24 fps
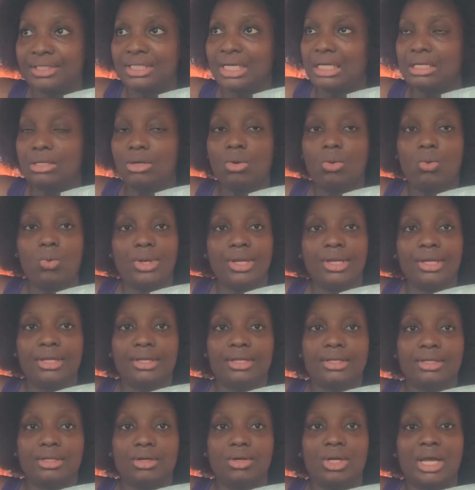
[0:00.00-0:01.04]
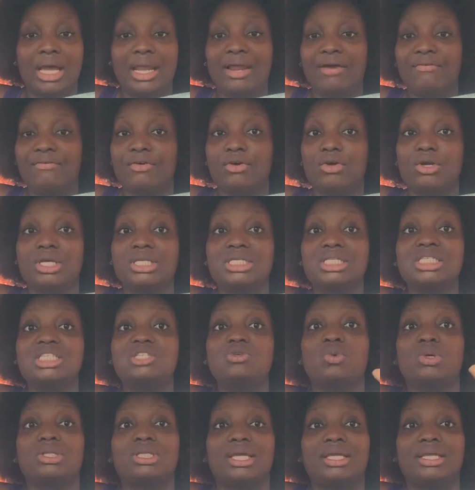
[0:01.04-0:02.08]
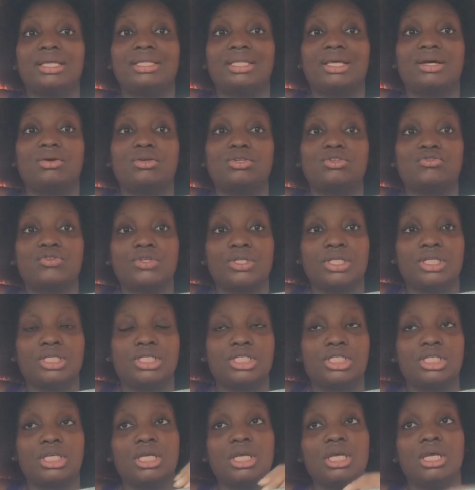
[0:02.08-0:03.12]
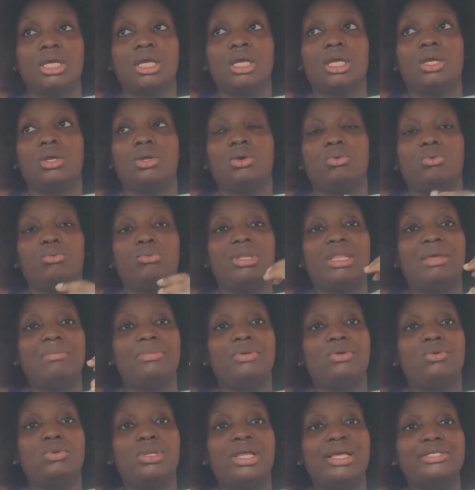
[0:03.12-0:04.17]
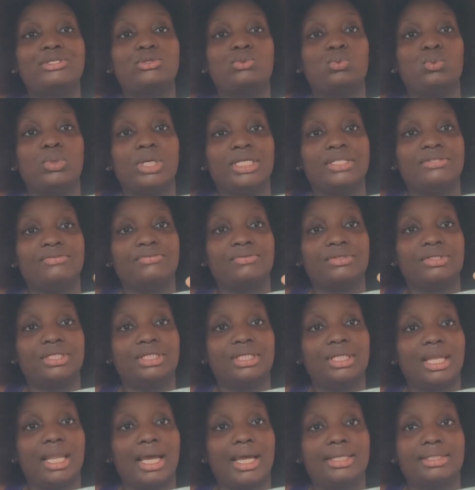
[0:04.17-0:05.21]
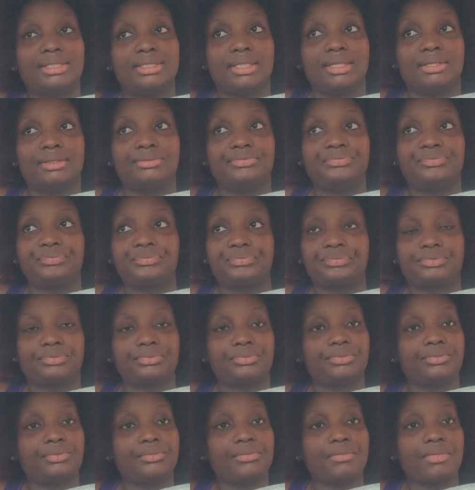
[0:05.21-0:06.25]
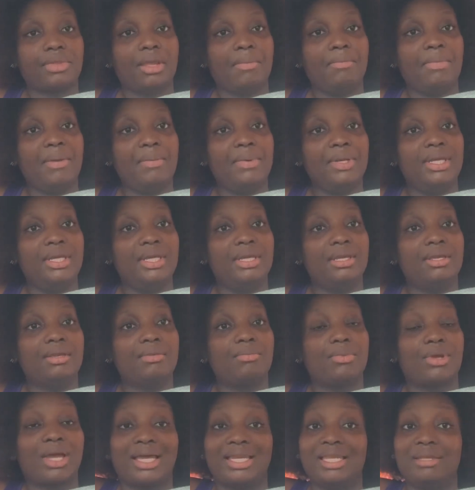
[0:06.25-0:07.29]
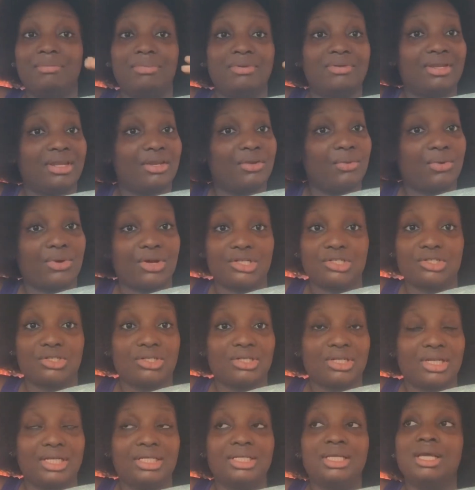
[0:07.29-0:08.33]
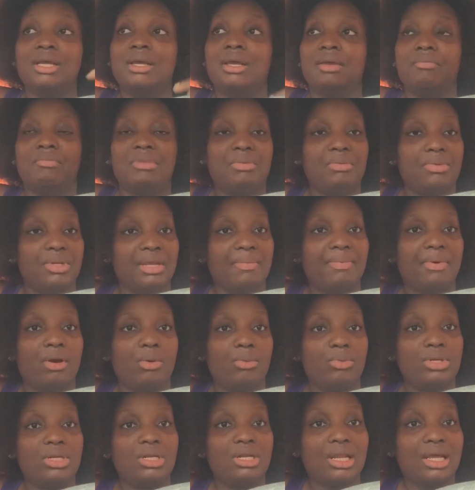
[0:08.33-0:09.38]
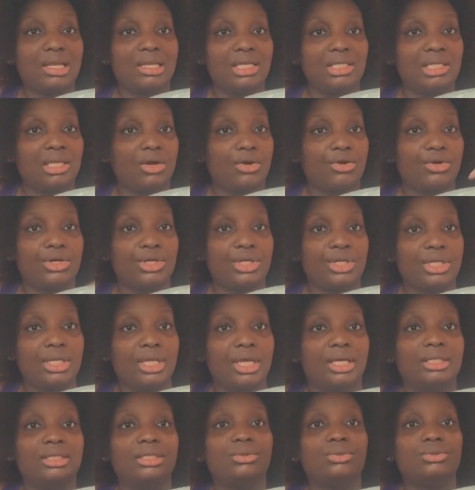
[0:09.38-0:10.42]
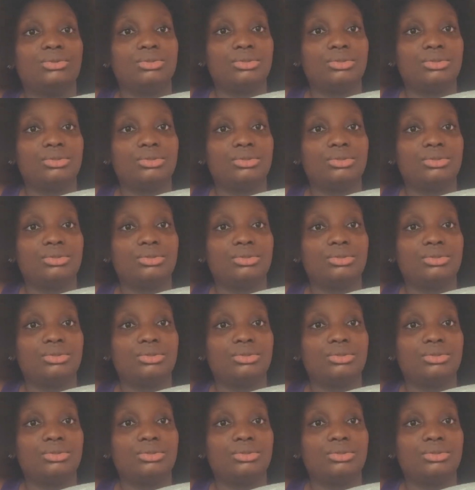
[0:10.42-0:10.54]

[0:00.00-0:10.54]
was like, no way. Okay, and I felt, okay, since the water in the tank was finished, let's wait for the lights now. Maybe, because I didn't believe that they were rationing light, maybe Nepa will bring the light later on in the day and